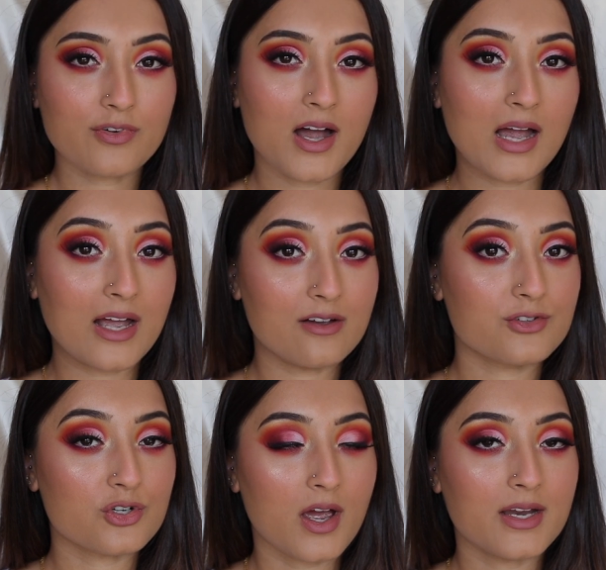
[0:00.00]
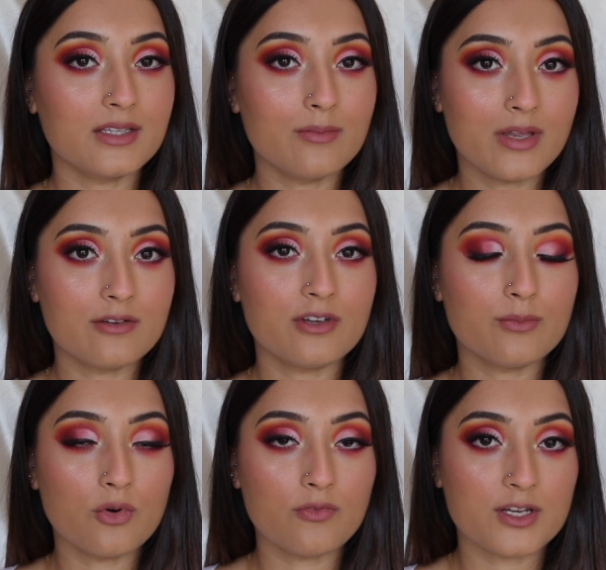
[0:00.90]
far, I have tried the
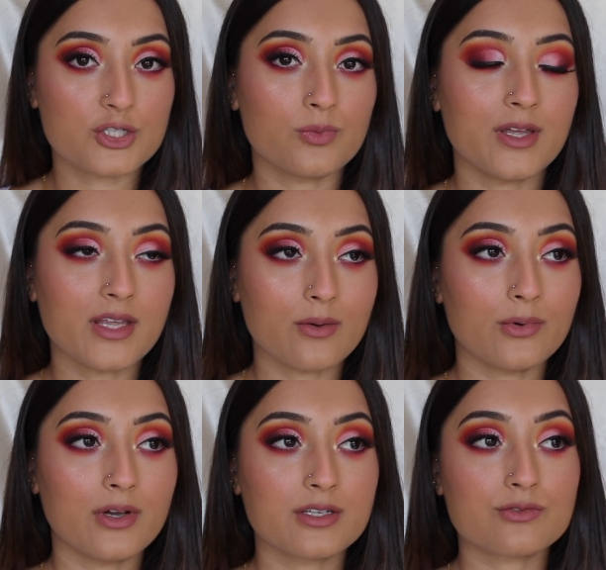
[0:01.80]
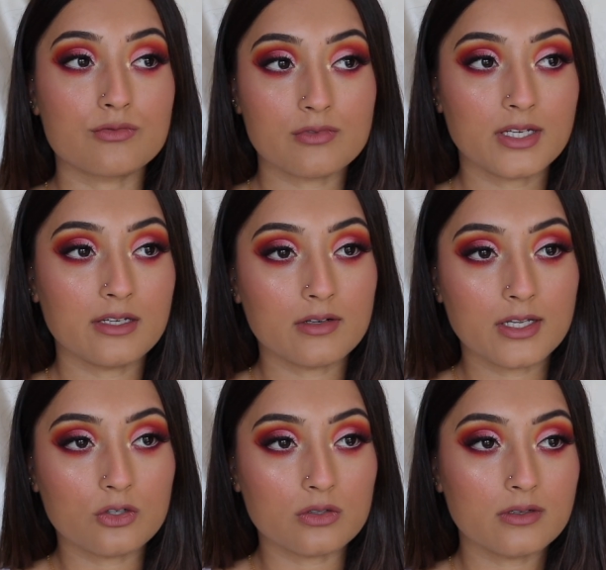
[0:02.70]
Benefit Professional, and that works really
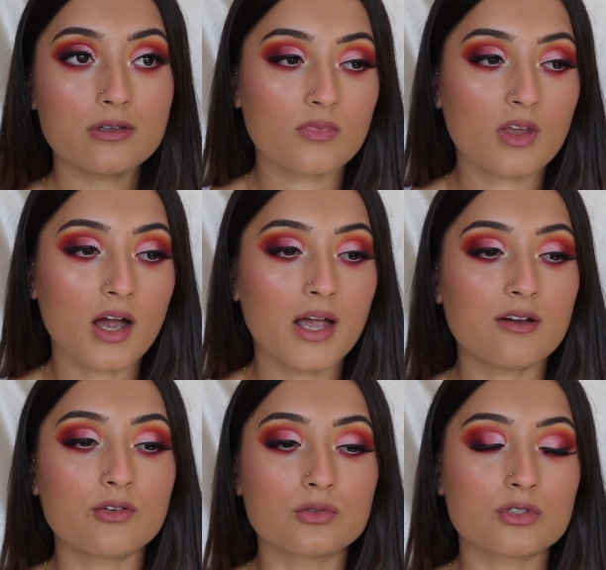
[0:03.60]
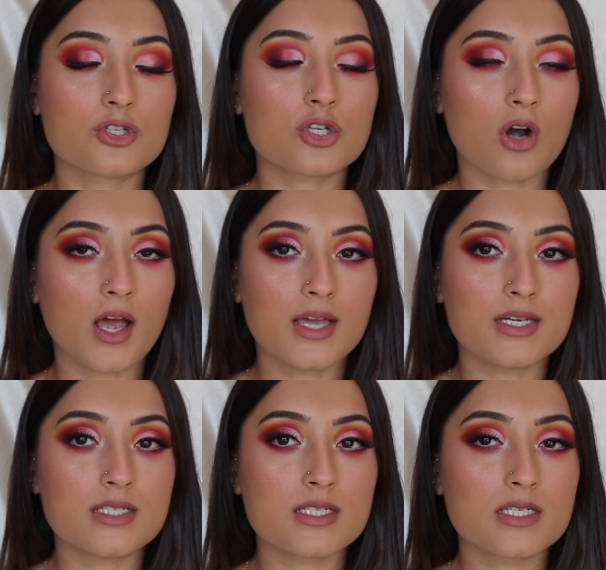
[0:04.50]
good. I have also
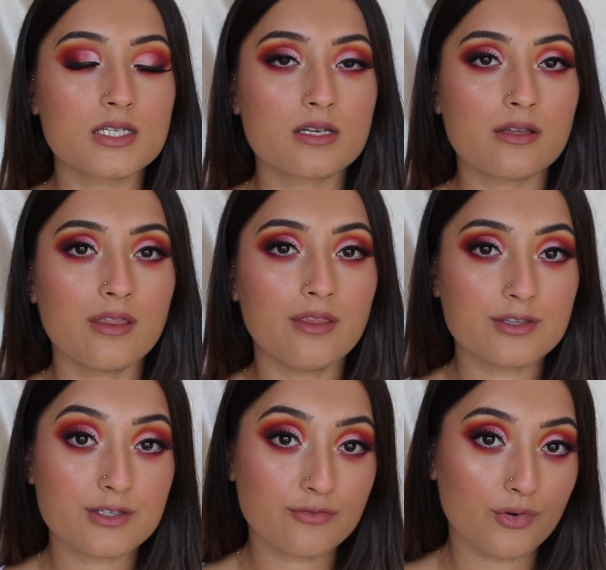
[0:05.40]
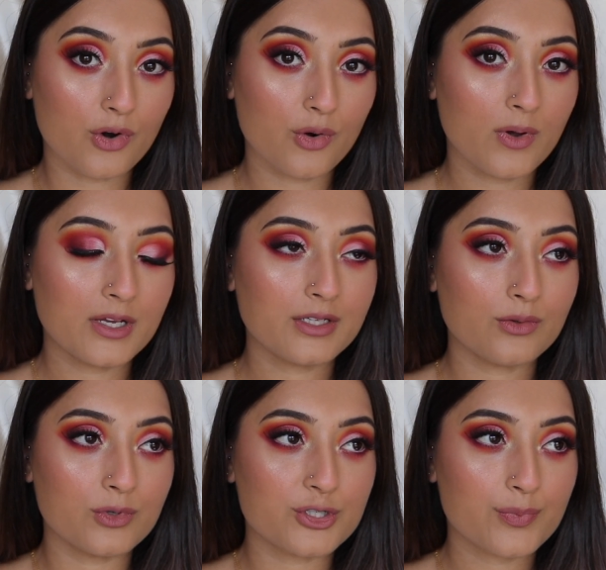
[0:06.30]
tried the Sephora
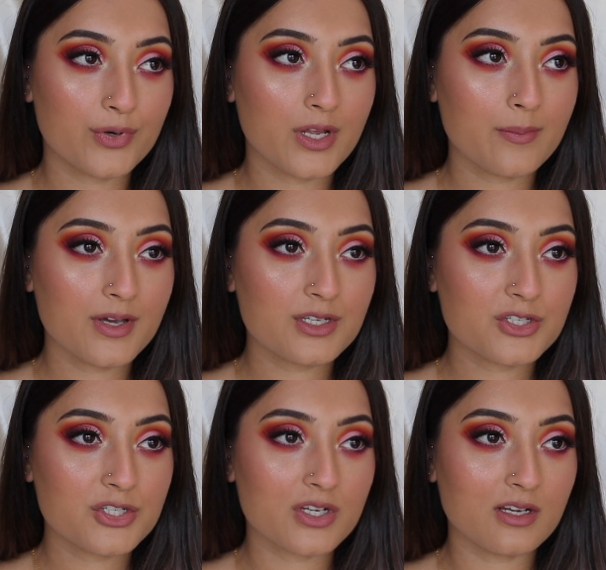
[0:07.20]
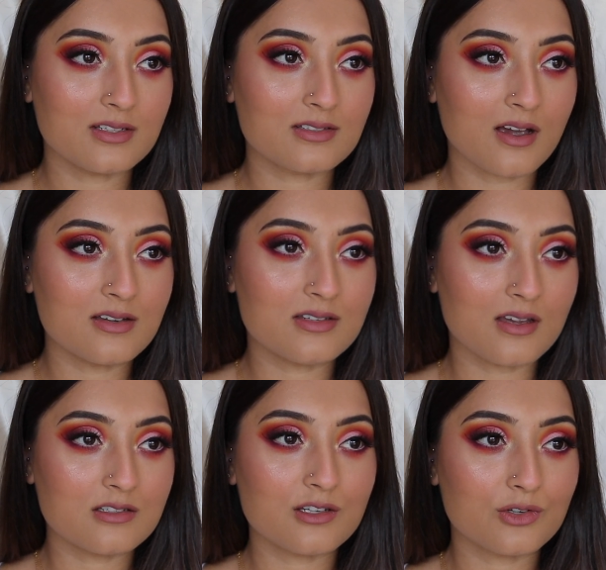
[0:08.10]
one, which pretty much is
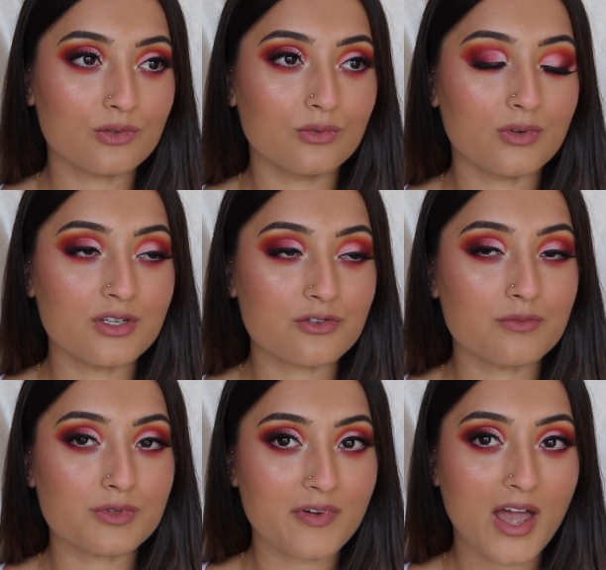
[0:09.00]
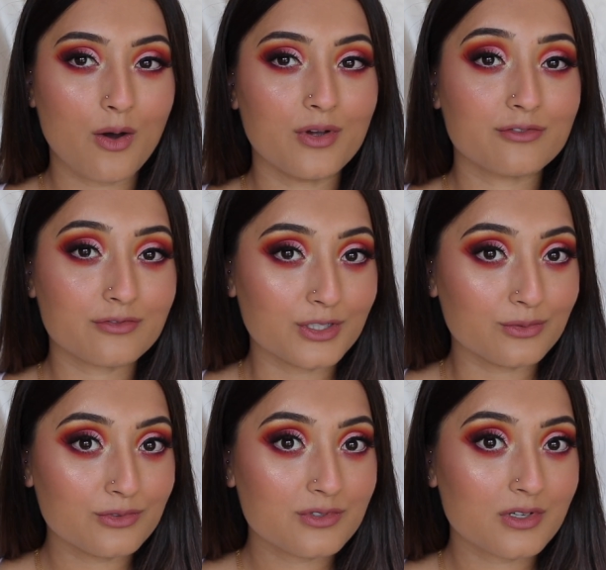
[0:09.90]
identical in terms of how it feels